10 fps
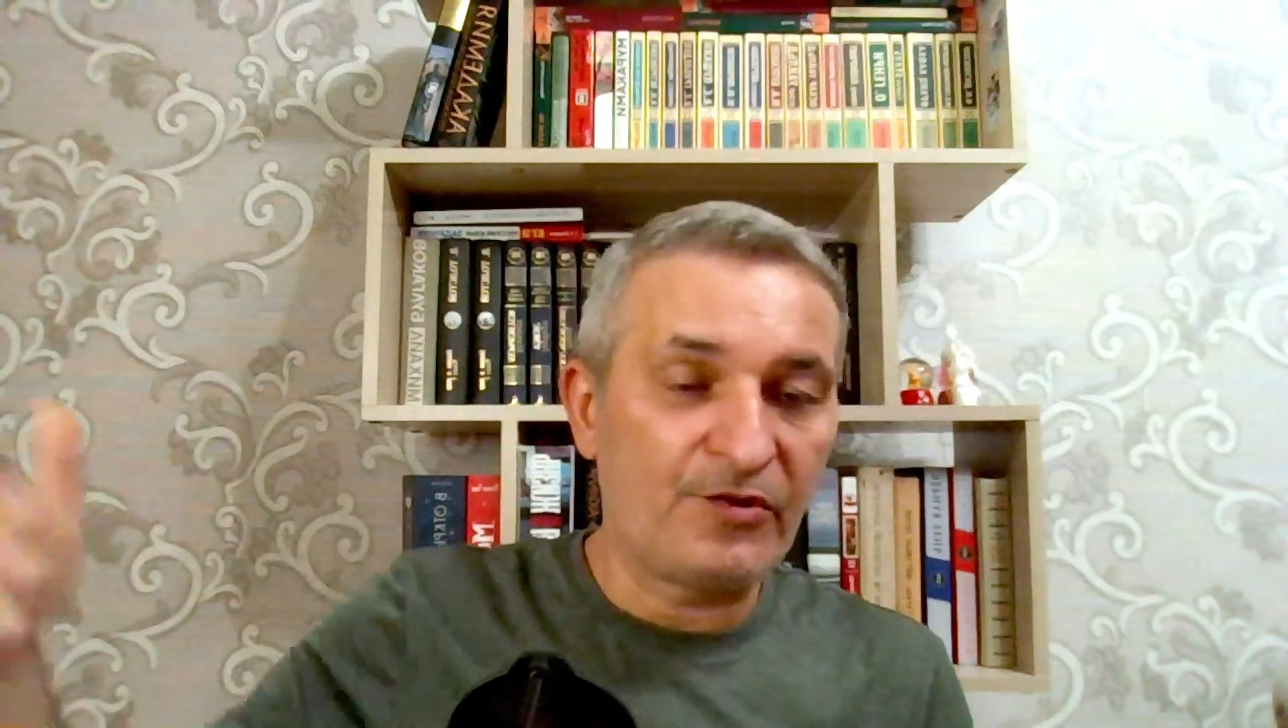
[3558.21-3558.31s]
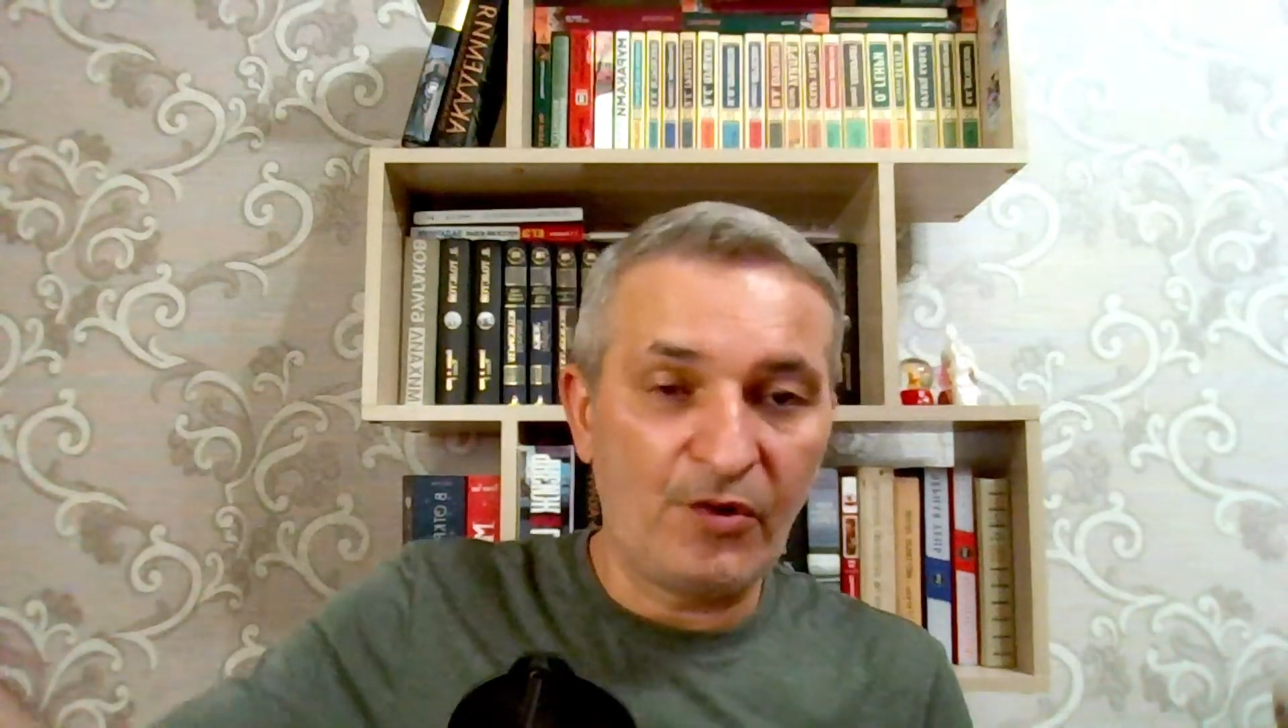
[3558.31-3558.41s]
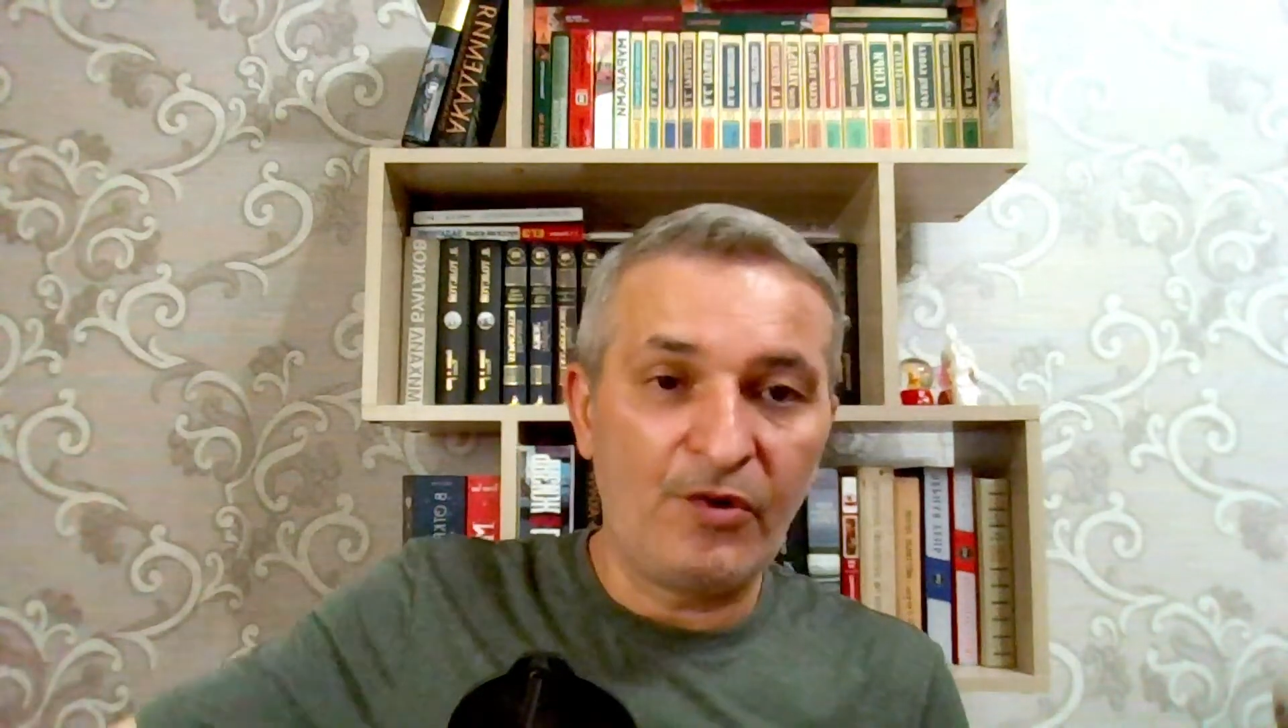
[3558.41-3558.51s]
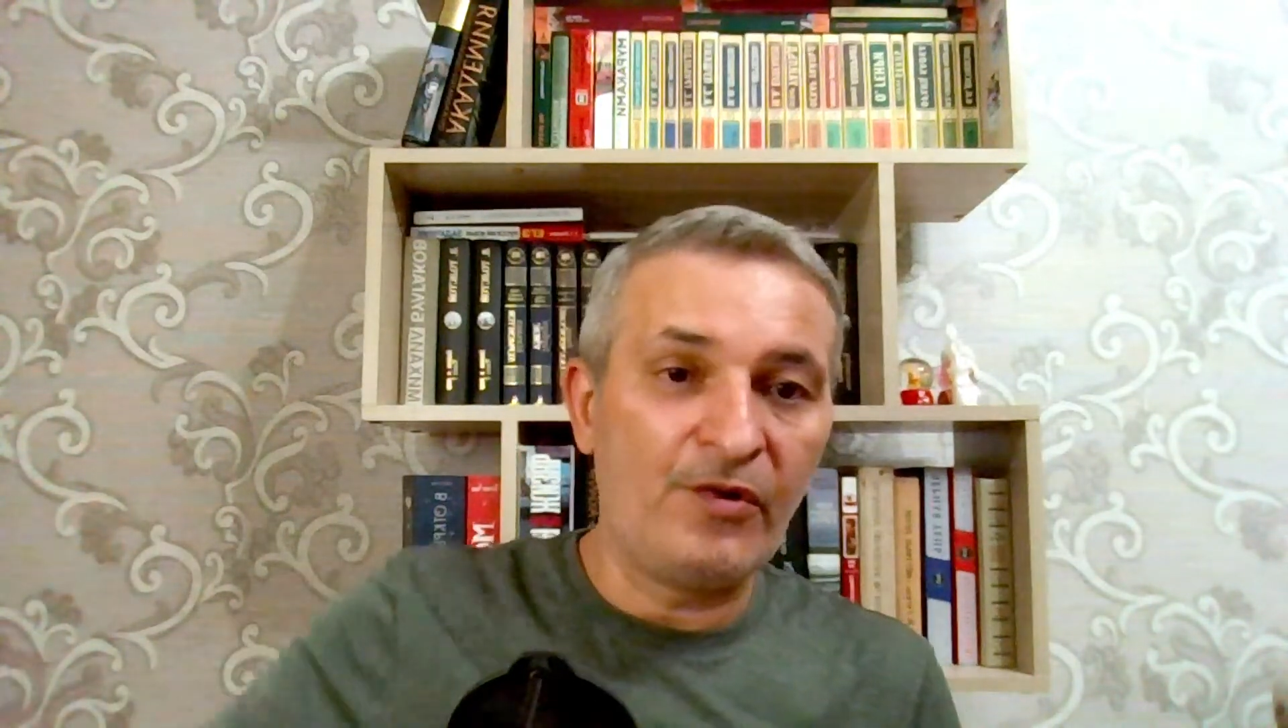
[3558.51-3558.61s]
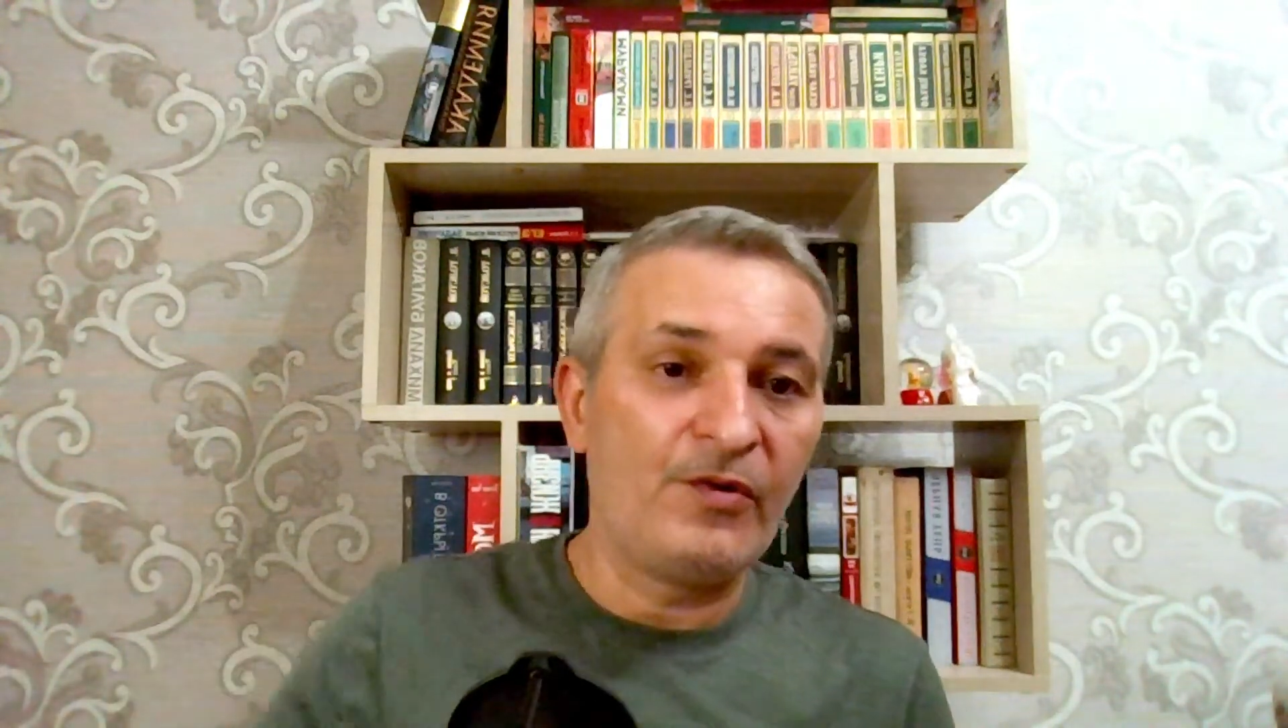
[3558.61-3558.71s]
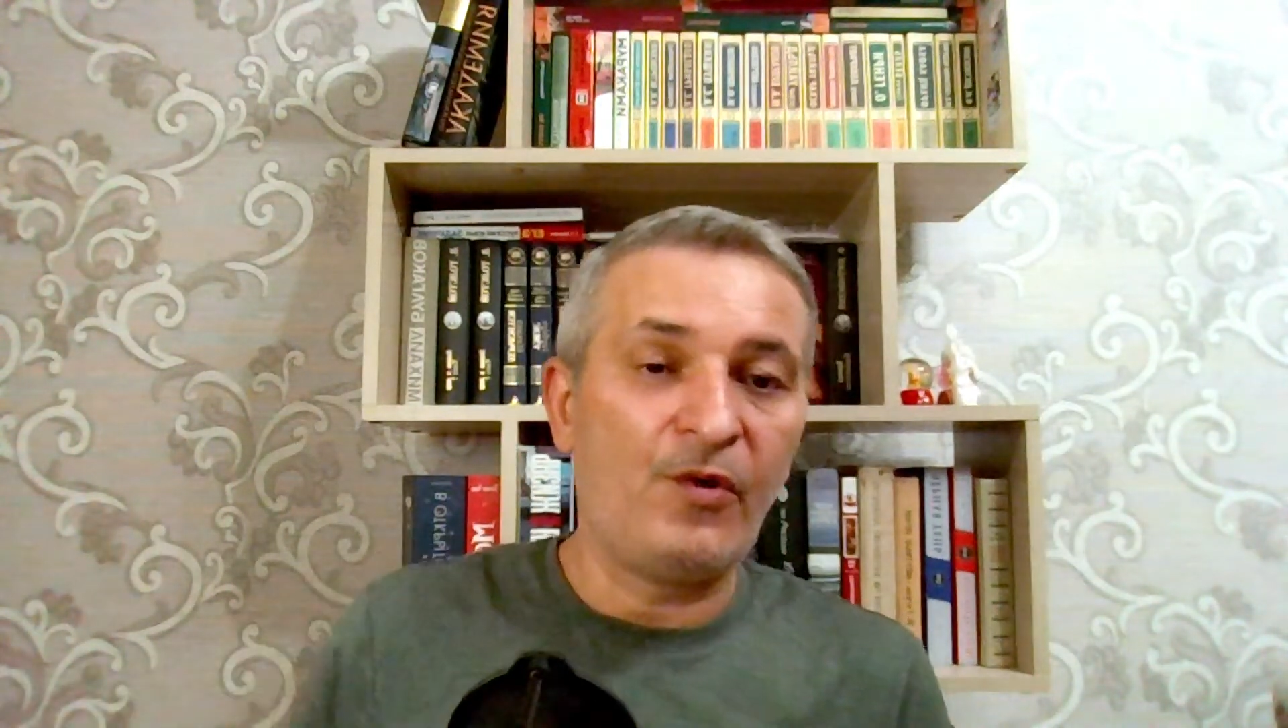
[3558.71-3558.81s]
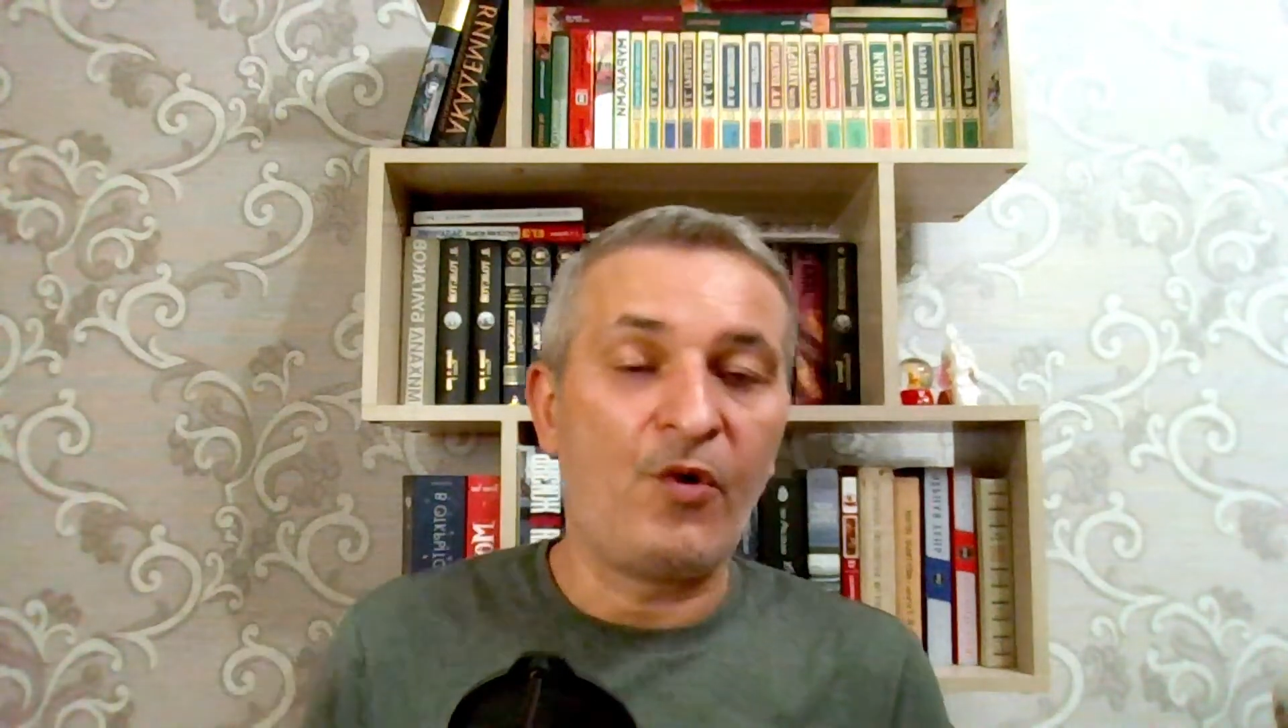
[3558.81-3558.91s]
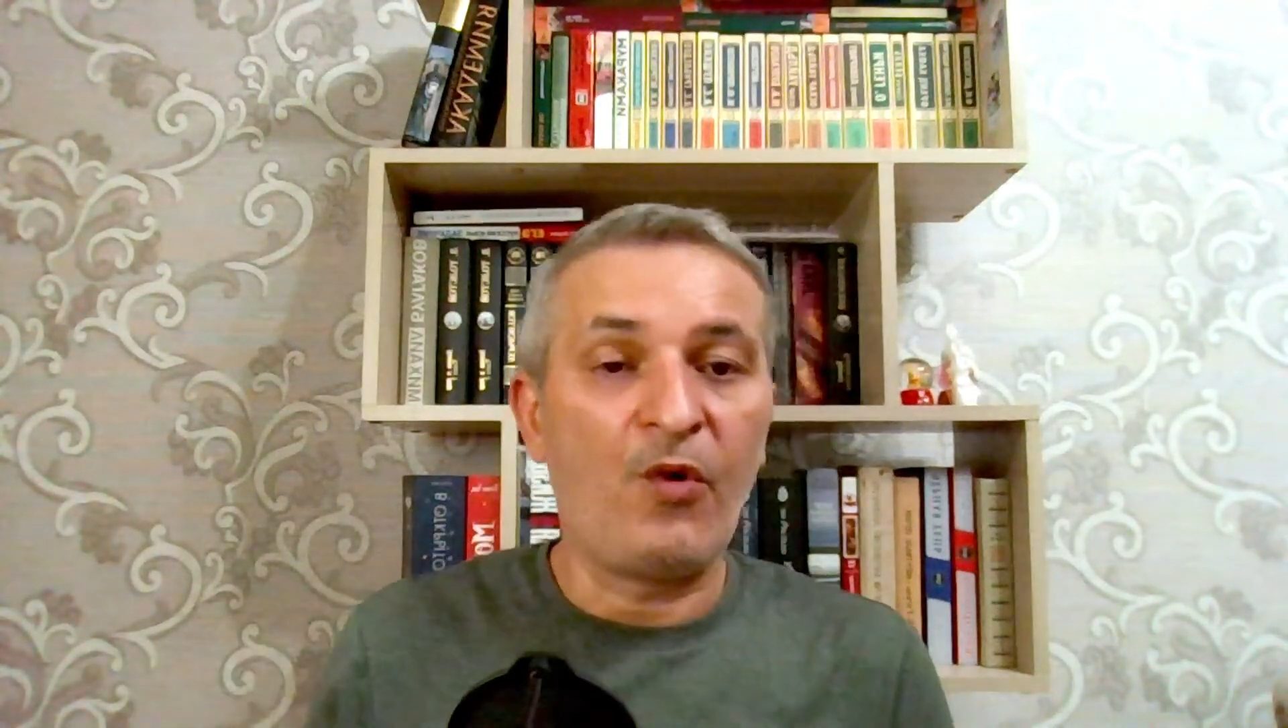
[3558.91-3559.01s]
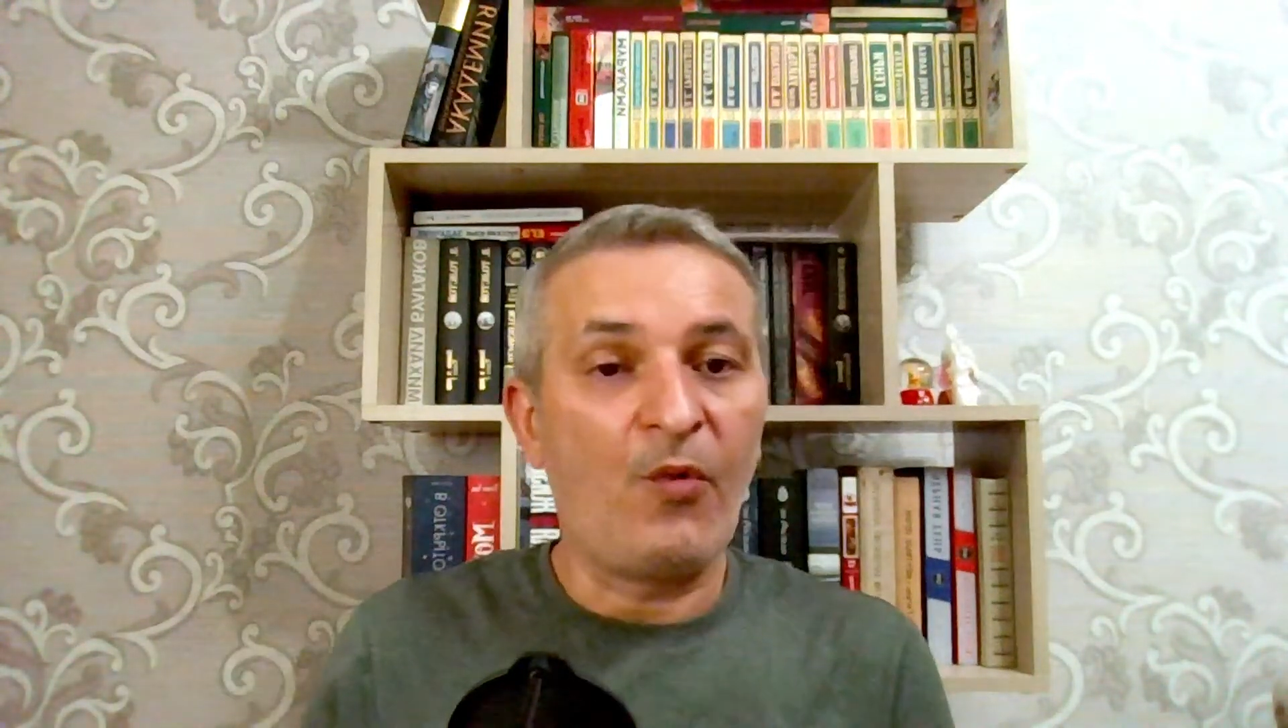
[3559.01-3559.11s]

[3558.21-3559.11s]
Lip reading: or